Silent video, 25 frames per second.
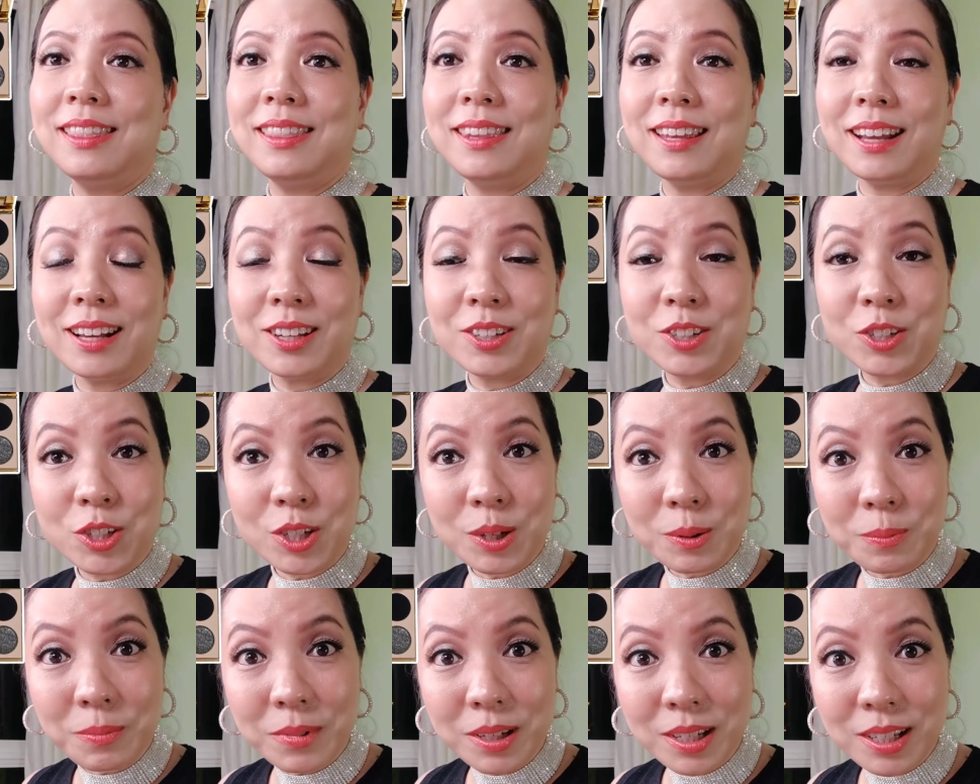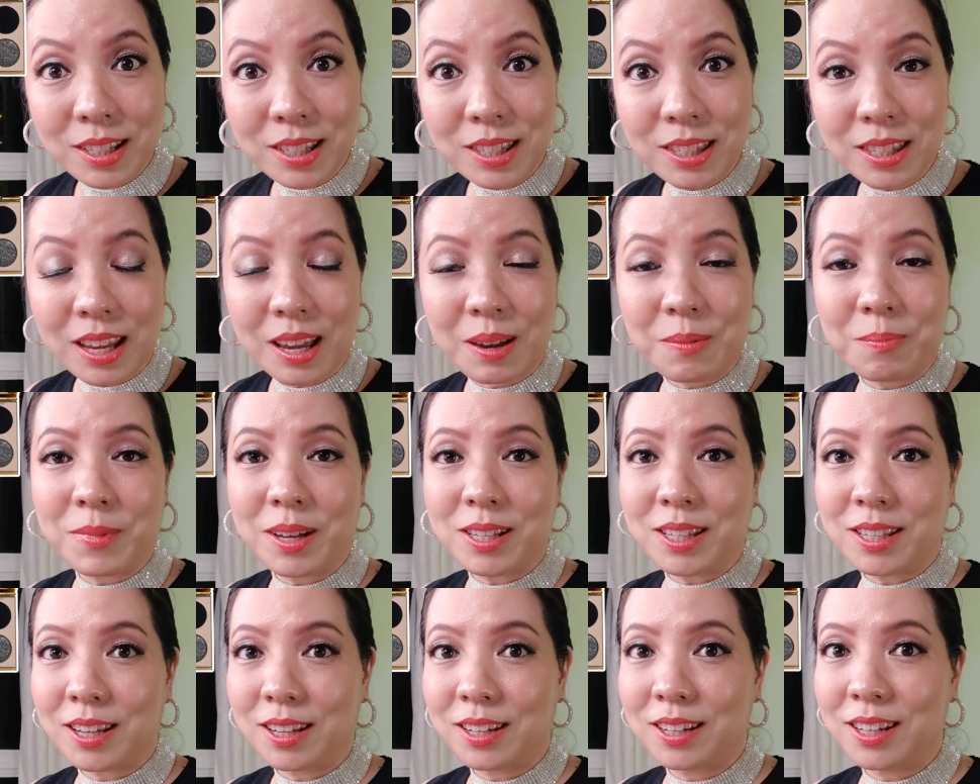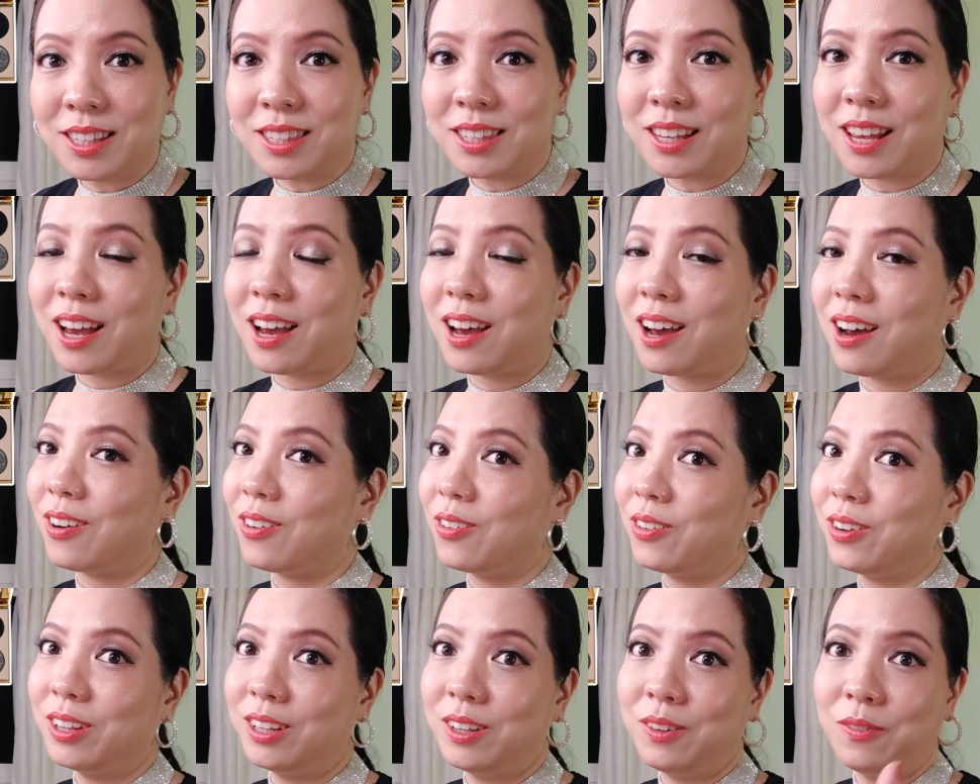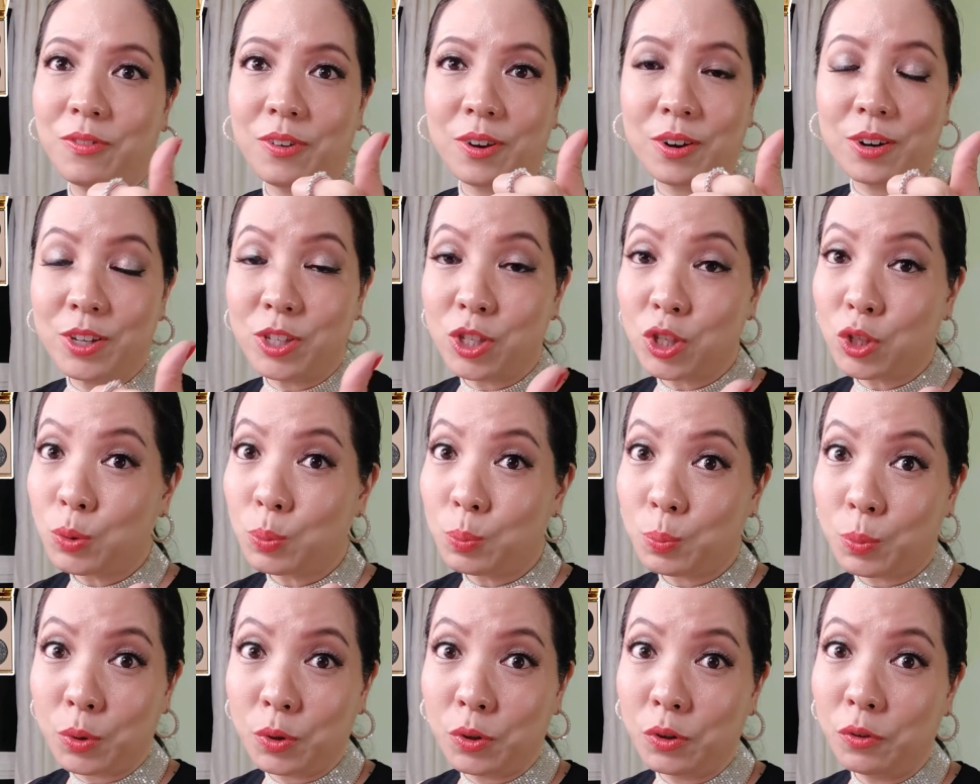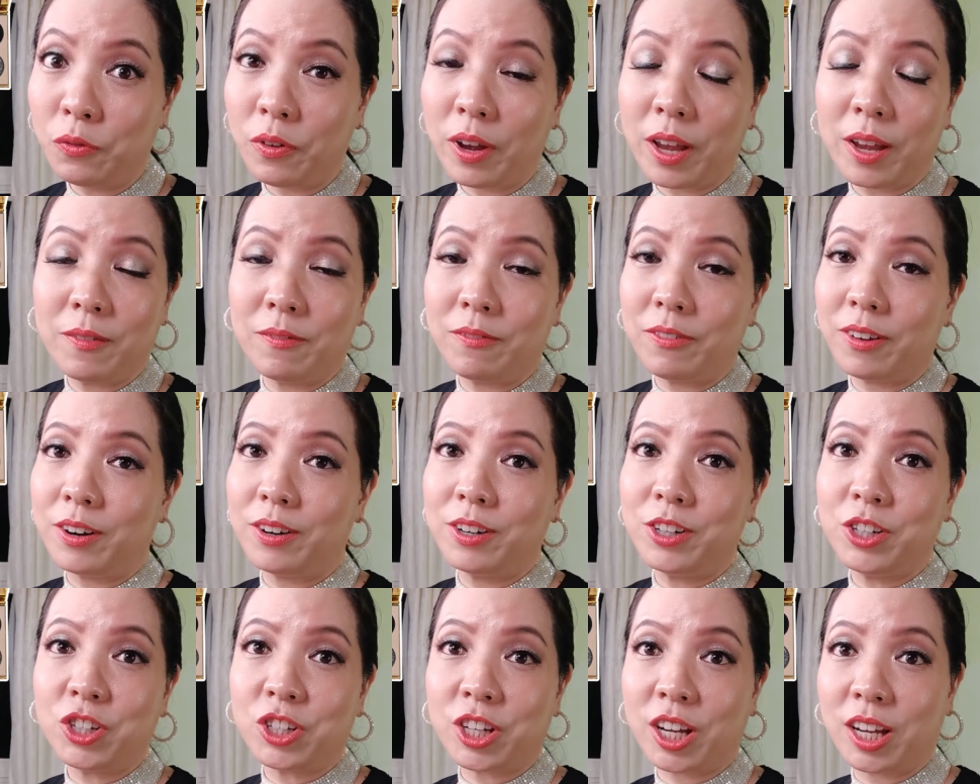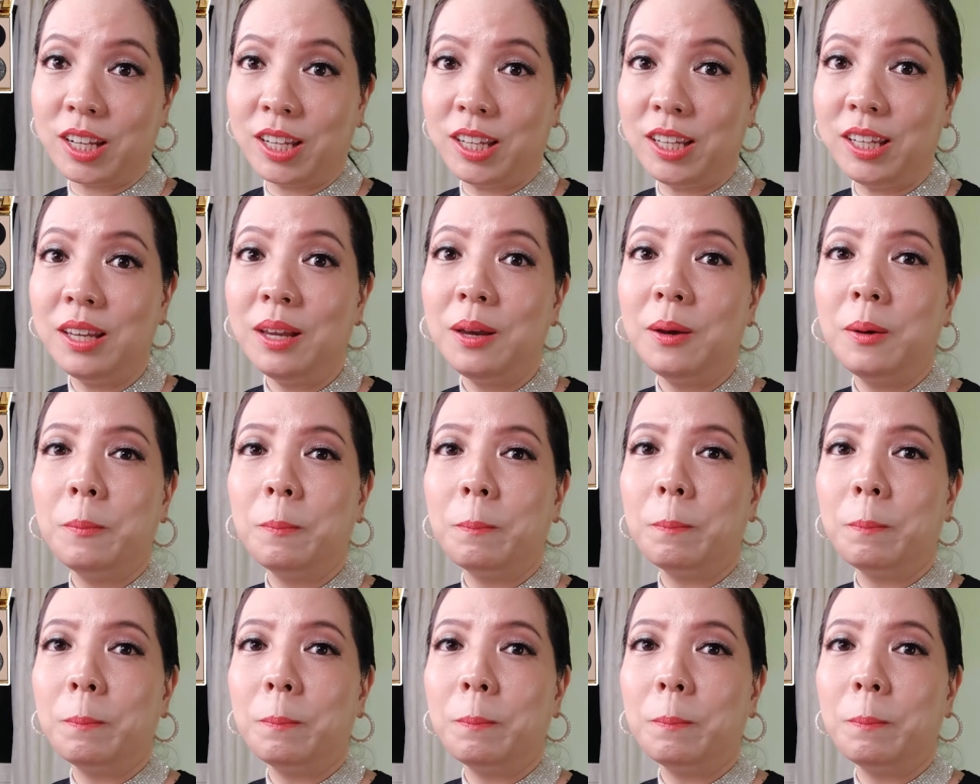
Their shimmers and metallics are really very smooth and very shiny,